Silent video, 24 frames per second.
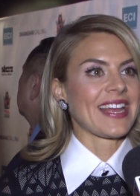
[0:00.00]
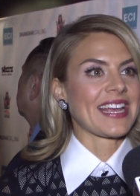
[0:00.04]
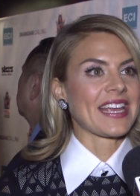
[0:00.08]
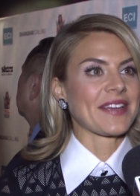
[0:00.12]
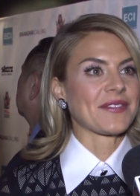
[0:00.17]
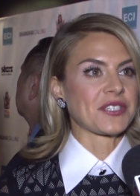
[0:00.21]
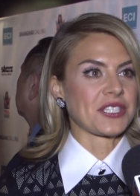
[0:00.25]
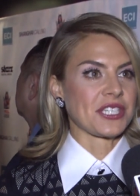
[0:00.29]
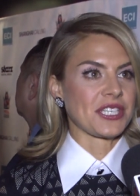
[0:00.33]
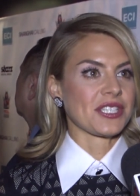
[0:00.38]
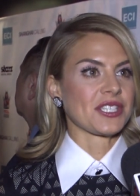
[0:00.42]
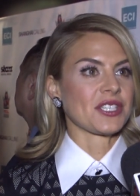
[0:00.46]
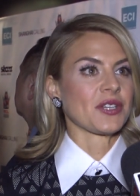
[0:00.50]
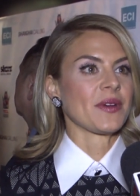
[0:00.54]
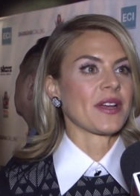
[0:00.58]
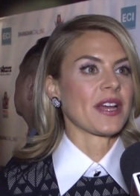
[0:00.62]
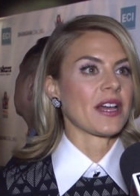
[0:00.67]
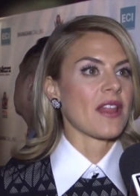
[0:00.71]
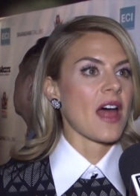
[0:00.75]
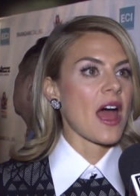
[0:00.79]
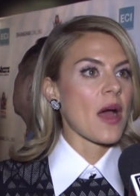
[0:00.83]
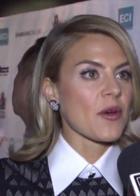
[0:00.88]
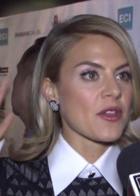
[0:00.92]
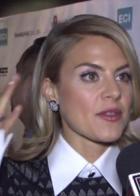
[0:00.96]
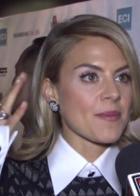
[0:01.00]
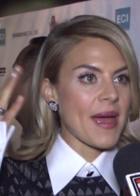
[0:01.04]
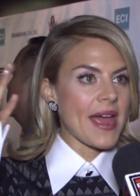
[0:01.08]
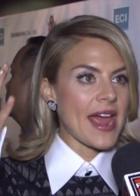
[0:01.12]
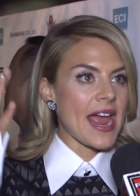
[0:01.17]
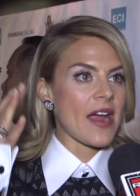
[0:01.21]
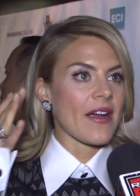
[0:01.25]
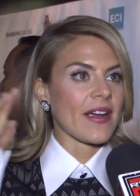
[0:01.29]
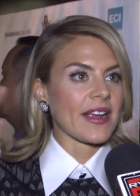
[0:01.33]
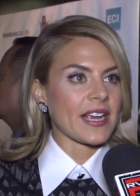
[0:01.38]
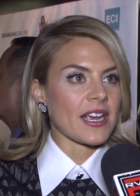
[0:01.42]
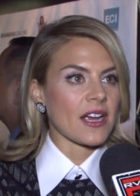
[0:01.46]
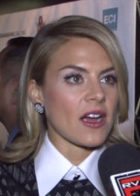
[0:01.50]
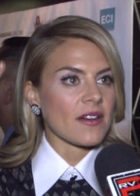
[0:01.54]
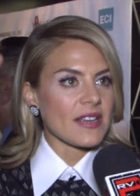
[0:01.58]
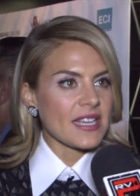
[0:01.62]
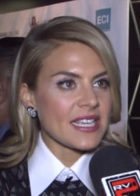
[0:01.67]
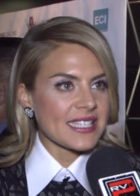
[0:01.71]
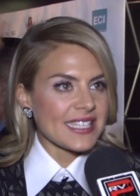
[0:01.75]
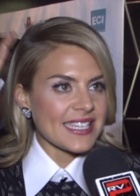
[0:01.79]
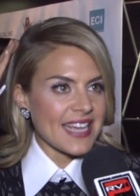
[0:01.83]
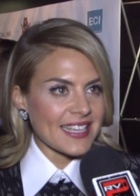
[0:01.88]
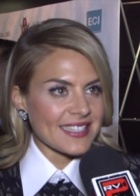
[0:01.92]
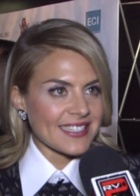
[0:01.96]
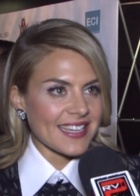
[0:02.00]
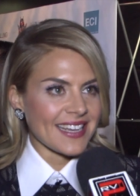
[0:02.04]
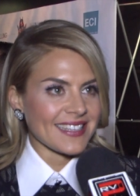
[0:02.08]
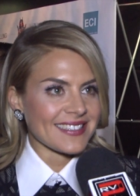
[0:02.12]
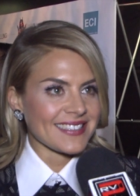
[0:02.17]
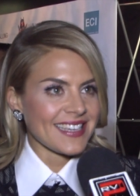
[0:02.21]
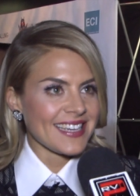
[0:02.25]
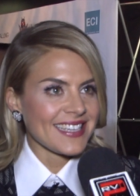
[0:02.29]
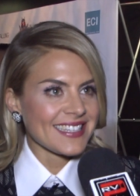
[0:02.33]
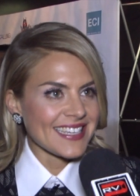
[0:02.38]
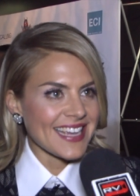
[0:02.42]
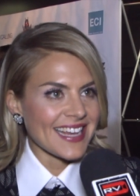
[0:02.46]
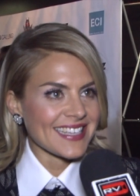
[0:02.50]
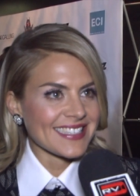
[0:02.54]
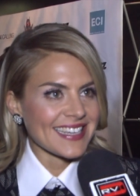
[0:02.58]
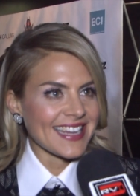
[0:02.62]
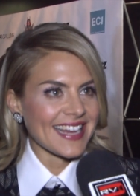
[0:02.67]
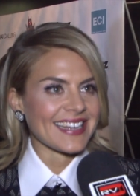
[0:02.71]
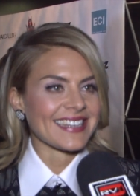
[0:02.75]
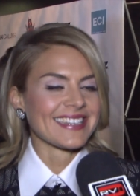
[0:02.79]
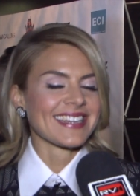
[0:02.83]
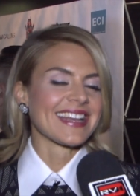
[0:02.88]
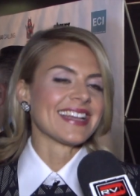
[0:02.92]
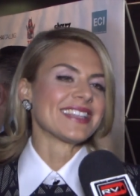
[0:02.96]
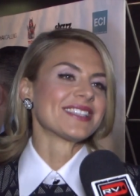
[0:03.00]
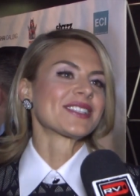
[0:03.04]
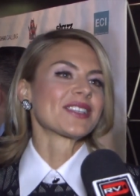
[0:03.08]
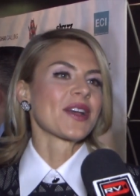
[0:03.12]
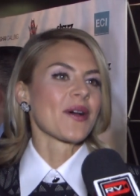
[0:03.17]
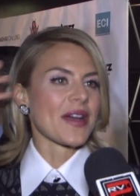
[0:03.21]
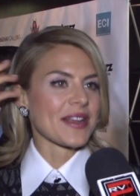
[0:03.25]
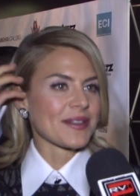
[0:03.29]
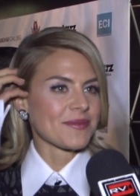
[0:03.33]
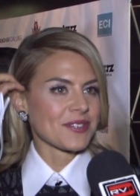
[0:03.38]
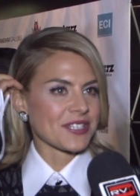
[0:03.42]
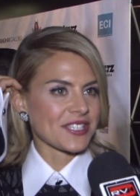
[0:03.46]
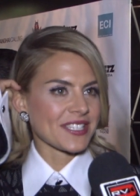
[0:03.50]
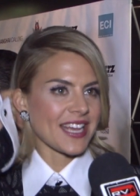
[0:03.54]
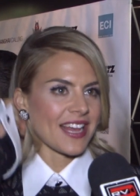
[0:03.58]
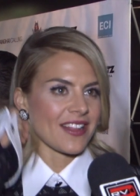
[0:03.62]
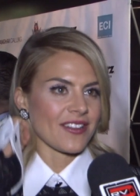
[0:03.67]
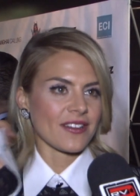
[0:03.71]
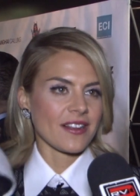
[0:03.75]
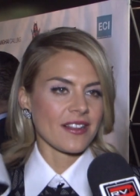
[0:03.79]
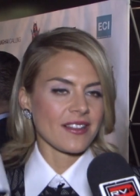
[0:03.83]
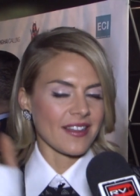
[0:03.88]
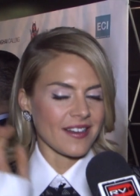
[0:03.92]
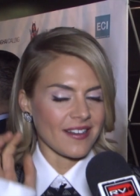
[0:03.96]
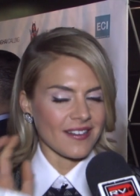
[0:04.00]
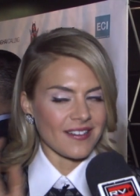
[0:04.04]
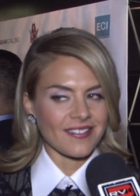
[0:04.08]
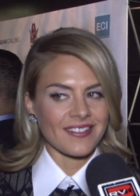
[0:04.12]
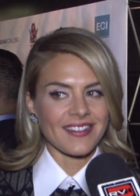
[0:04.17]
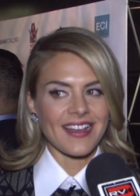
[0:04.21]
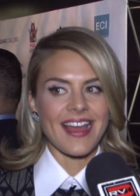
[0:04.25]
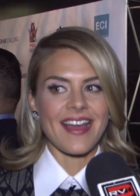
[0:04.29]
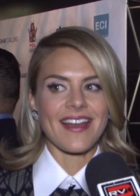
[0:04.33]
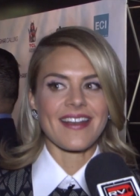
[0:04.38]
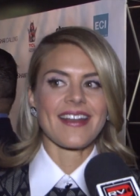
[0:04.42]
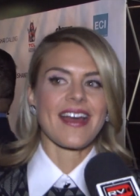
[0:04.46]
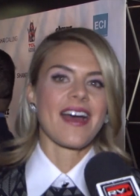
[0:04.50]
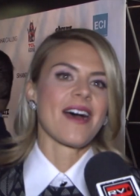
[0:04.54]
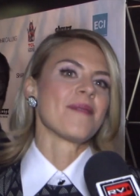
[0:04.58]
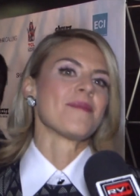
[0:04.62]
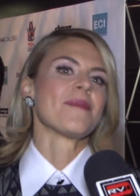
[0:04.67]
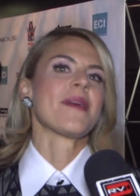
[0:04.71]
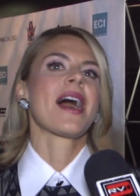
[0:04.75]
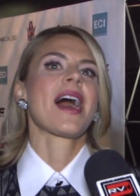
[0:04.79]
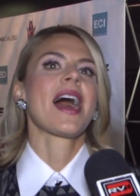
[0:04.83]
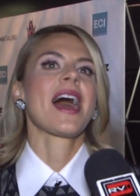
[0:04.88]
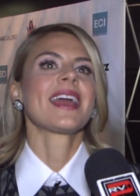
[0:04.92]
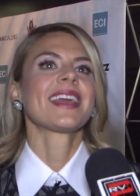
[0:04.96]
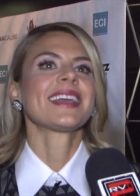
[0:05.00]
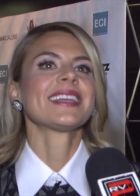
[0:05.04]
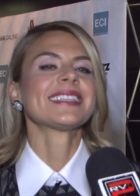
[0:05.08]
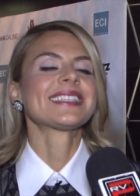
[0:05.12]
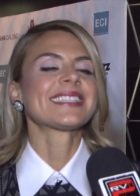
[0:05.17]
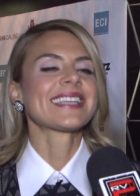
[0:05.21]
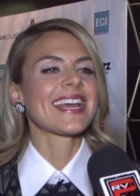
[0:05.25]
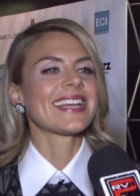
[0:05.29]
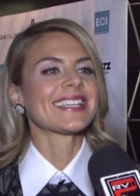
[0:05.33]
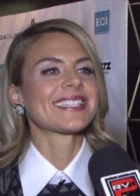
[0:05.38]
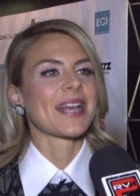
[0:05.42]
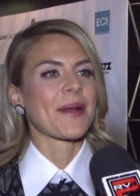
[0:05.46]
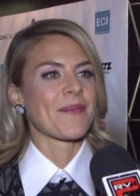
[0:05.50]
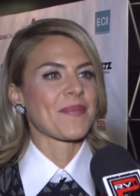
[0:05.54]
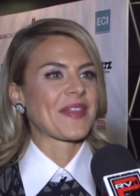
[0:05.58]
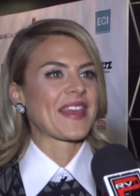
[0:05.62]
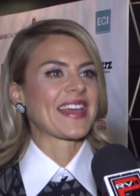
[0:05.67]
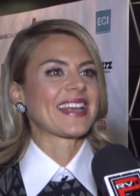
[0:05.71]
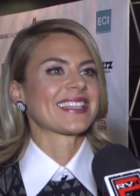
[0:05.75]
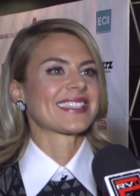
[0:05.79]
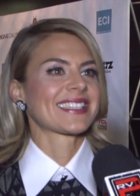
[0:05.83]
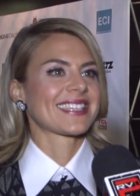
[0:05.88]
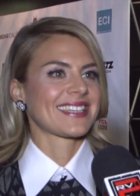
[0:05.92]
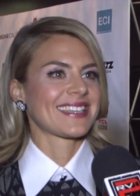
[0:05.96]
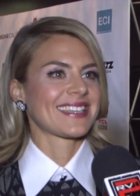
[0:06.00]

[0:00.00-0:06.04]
Like, if she's doing a lot with my hair, I can go "EDNDN, EDNDN," and so I just tell her a little, and I can say some things,